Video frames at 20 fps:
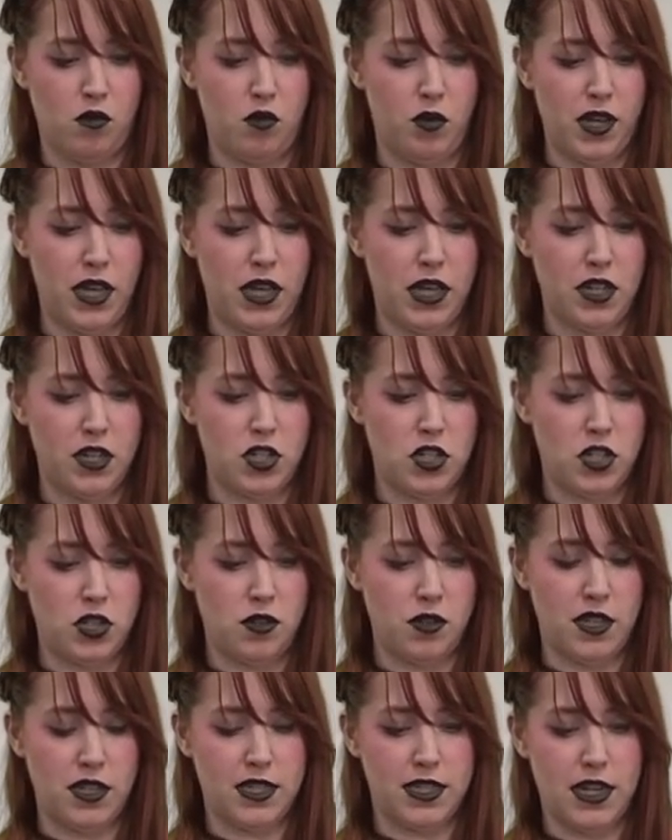we can
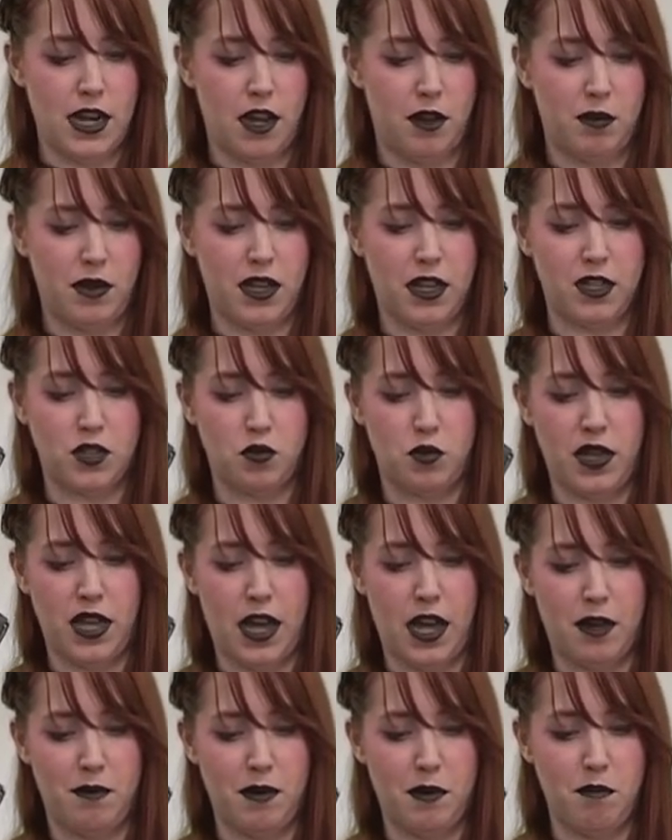do this now because we
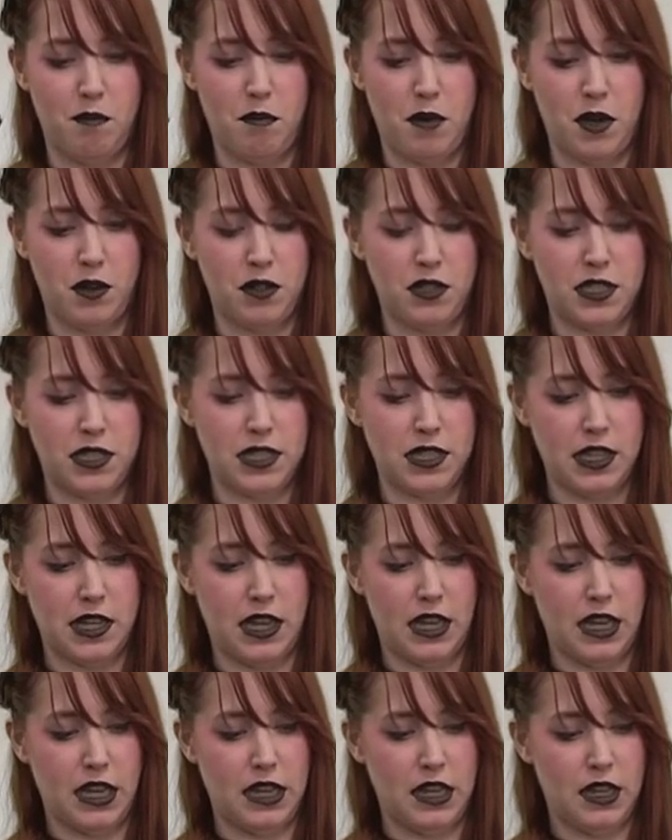had been
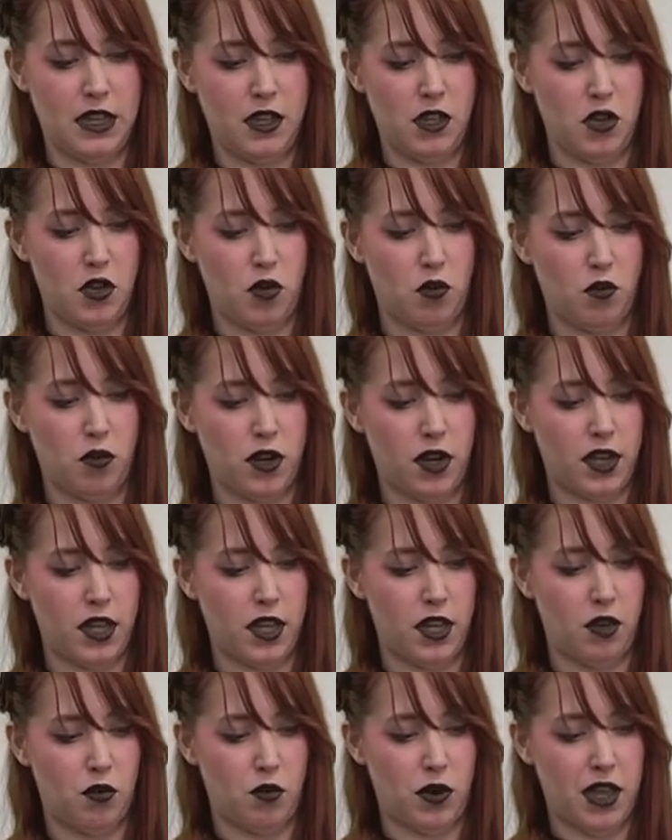mostly
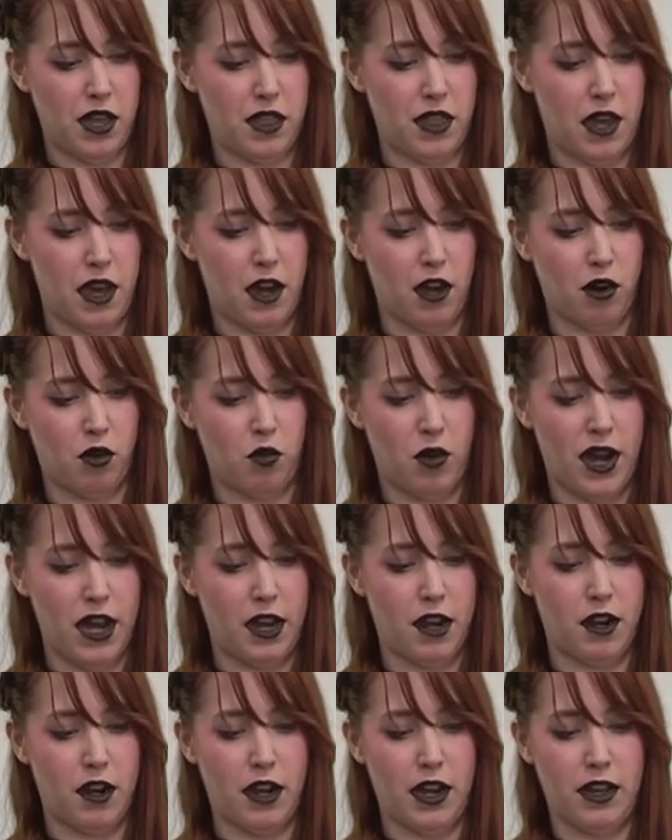working with our
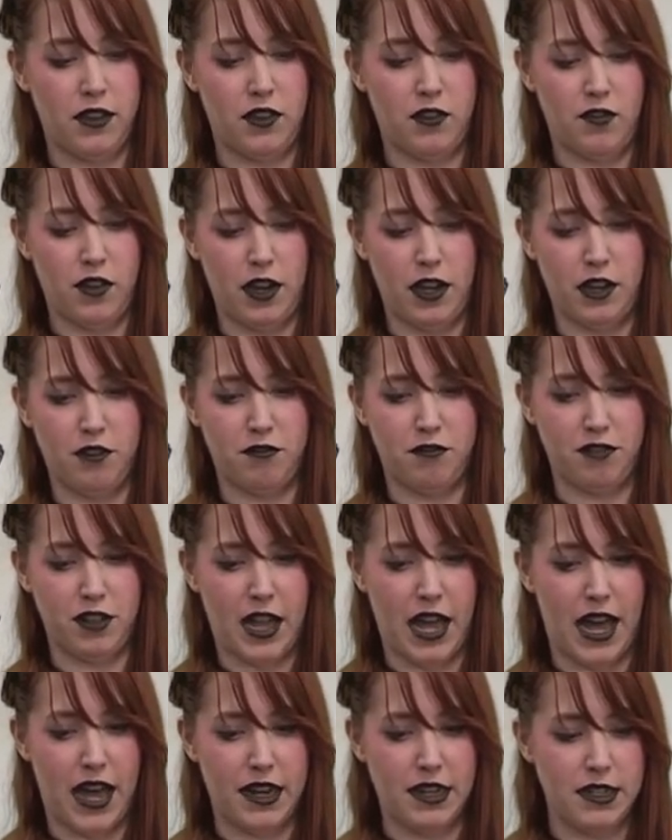wire as a very
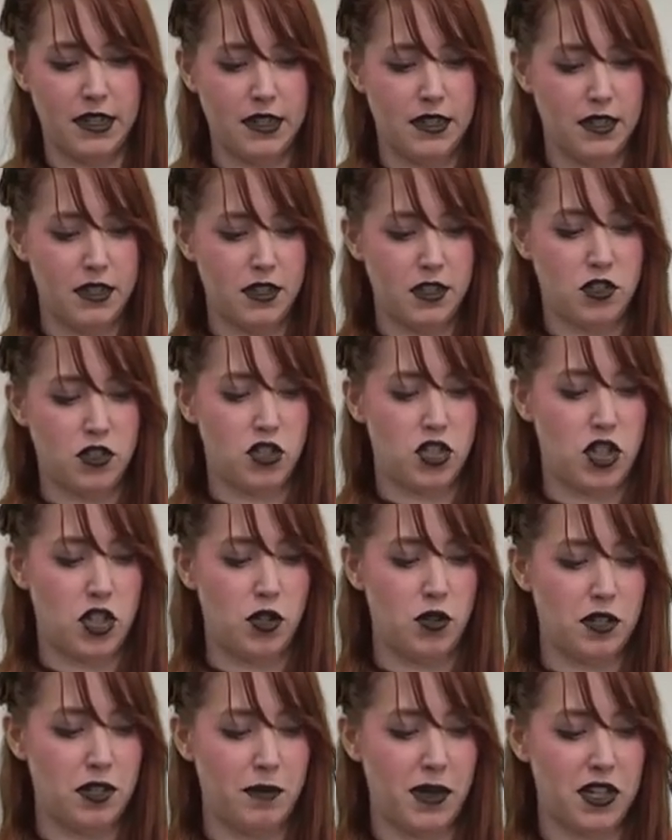flat
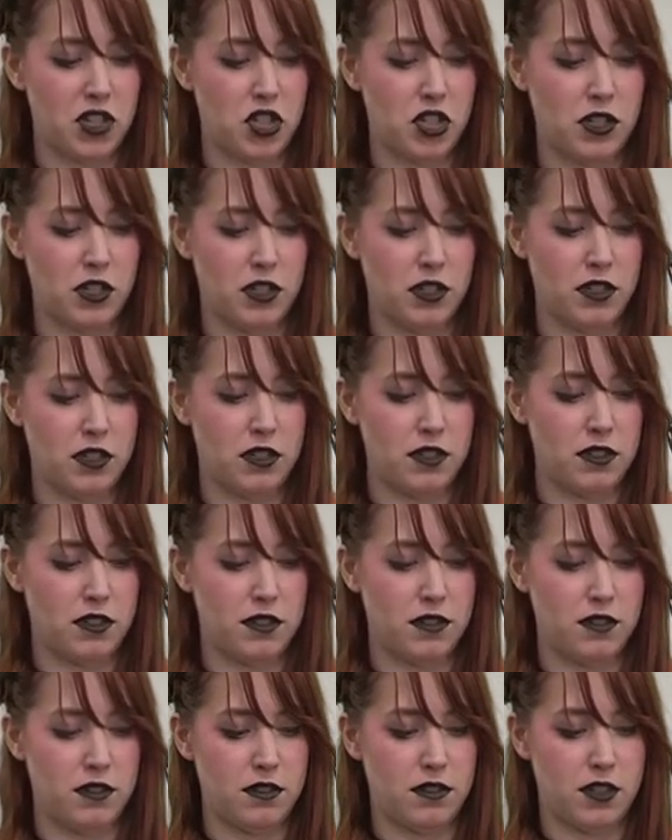two-dimensional
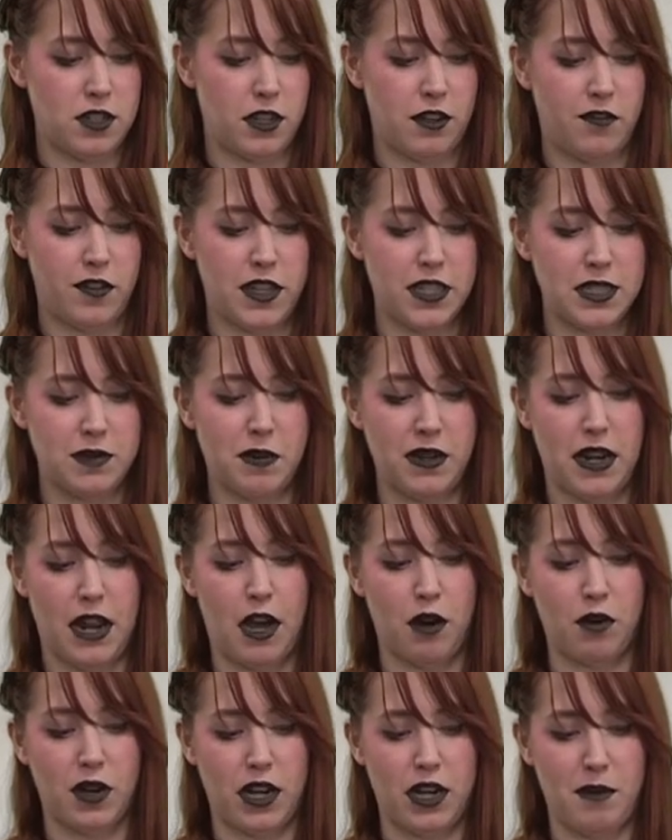surface, but
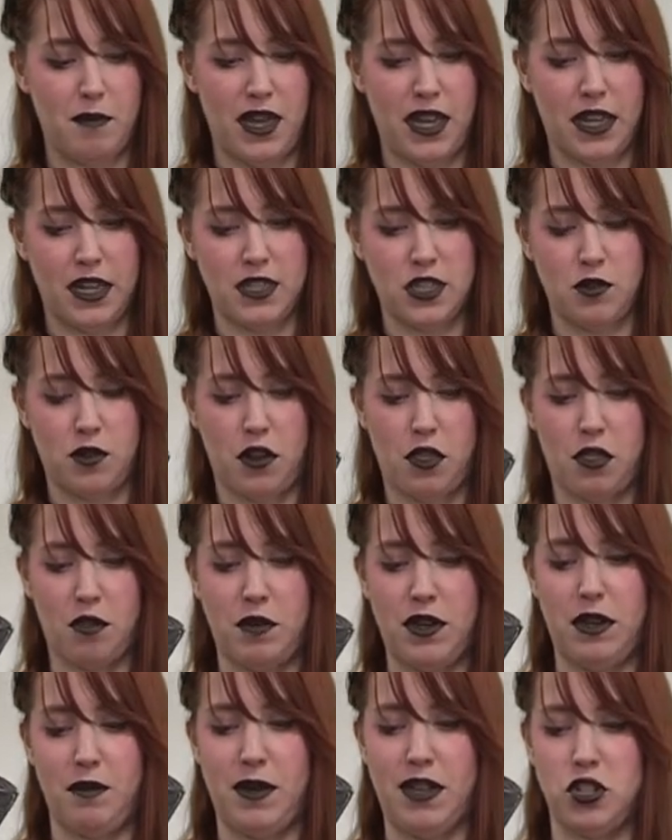now we're gonna make it sort of
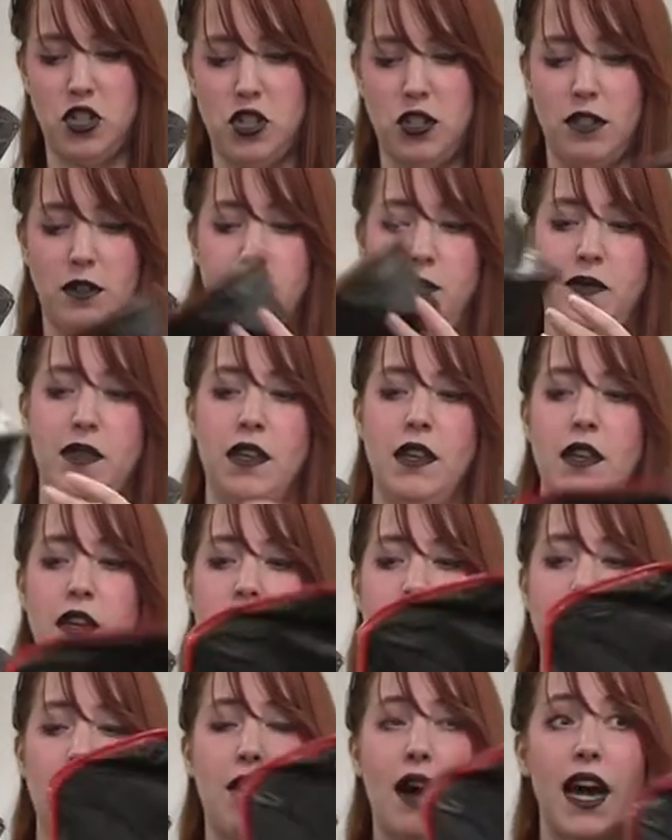three-dimensional.
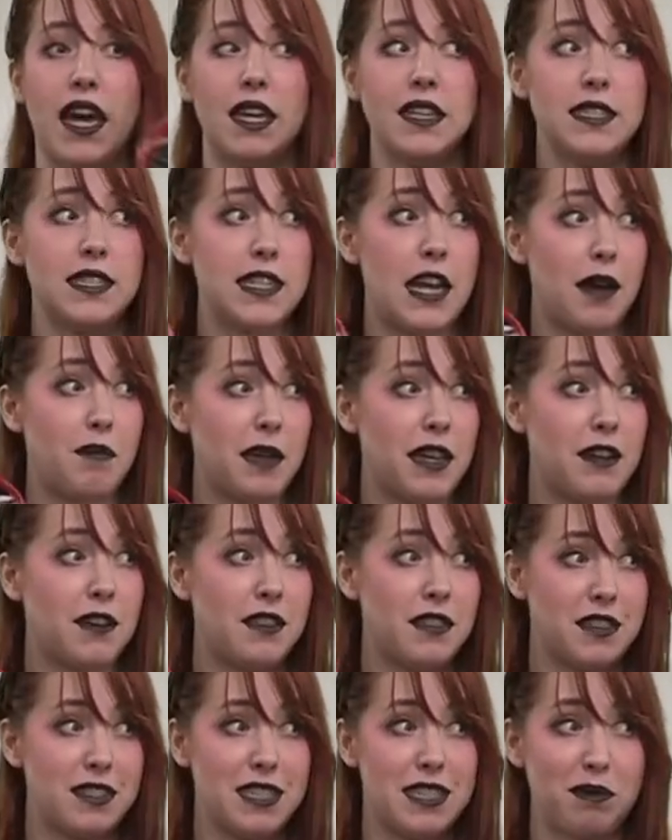Now I can stop
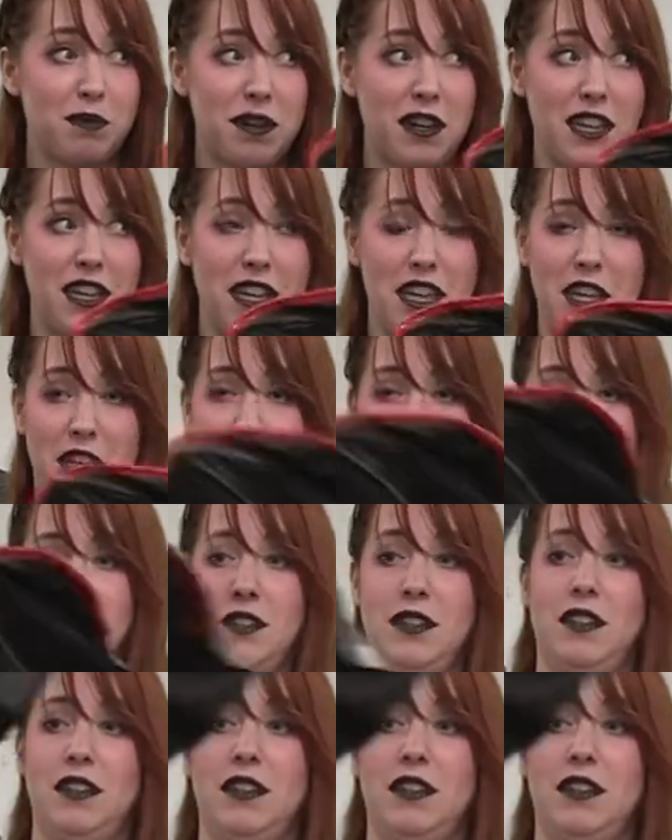here, this is pretty cute.